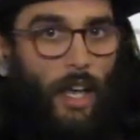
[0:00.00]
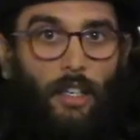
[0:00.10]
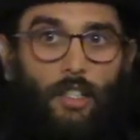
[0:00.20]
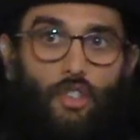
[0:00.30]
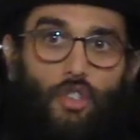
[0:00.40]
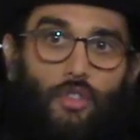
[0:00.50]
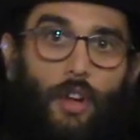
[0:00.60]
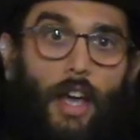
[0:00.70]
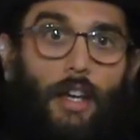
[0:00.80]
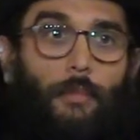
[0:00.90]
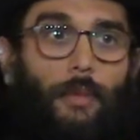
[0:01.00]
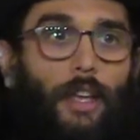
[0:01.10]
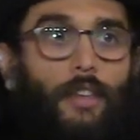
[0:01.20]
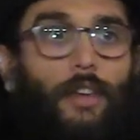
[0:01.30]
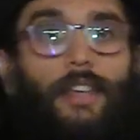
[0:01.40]
going to try.
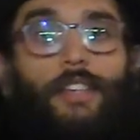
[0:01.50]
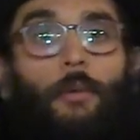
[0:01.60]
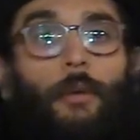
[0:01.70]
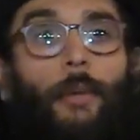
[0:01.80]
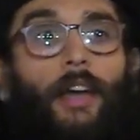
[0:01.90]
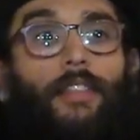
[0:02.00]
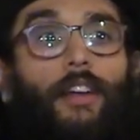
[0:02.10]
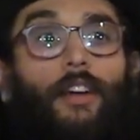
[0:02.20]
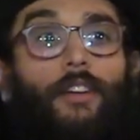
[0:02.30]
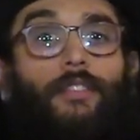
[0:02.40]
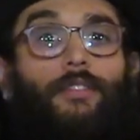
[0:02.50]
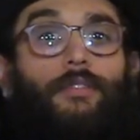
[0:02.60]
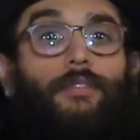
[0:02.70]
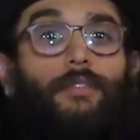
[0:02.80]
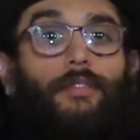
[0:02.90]
Can you guys hear me back there?
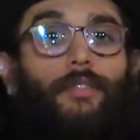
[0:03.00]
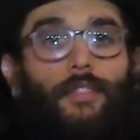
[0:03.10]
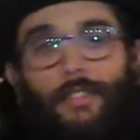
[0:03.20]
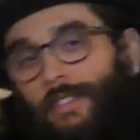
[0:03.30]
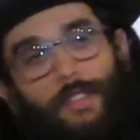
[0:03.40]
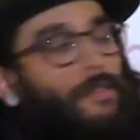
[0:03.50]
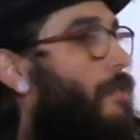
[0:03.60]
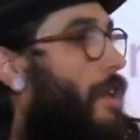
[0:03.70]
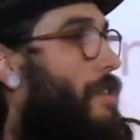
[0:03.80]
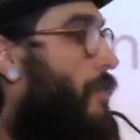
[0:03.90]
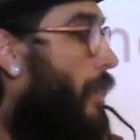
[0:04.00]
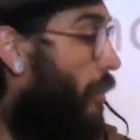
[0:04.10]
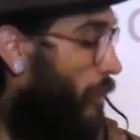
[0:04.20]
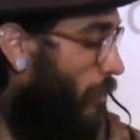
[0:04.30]
Mm-hmm. That's fine.